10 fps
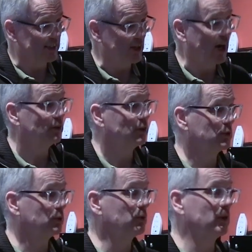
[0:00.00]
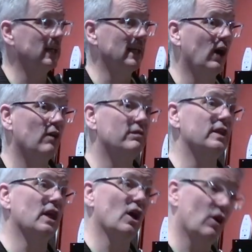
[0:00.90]
territory of
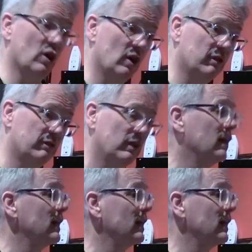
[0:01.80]
the earth,